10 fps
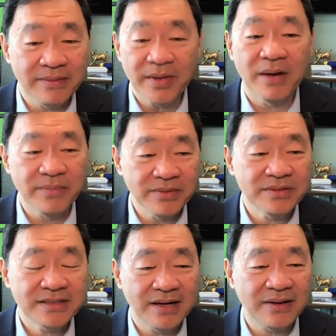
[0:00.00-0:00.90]
immune
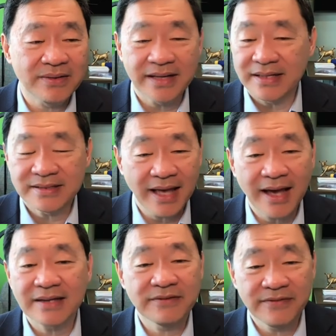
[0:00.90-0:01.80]
cell gets
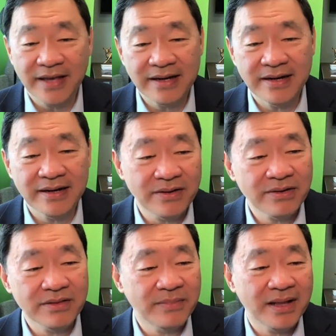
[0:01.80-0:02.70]
activated and all
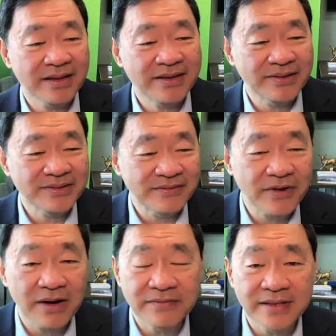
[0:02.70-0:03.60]
the molecules
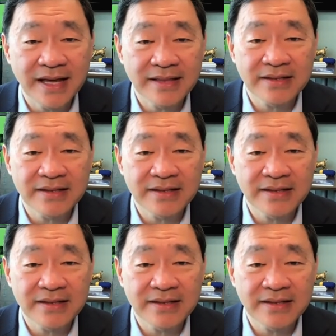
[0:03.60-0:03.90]
involved in that,